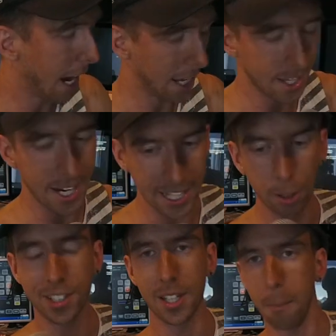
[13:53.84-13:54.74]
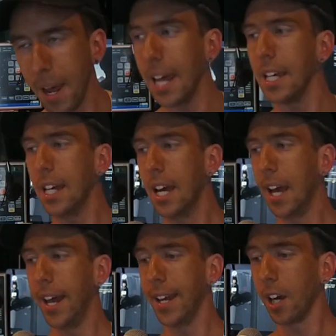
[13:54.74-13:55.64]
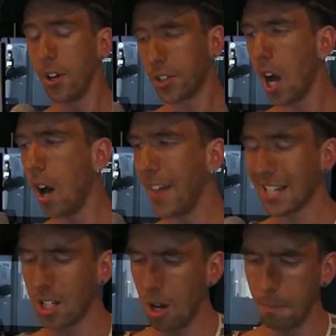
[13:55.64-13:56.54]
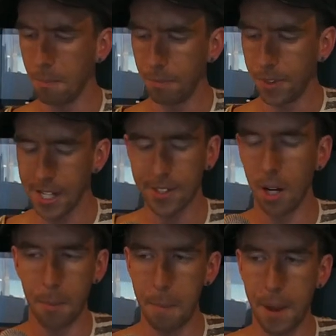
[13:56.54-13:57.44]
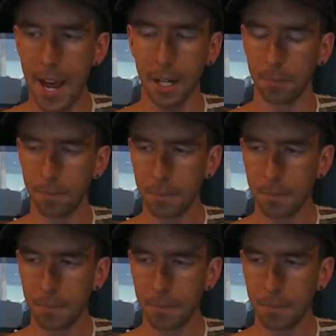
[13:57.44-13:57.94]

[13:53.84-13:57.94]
And then he looks at me and he goes, "Oh, that's not that's not my bag."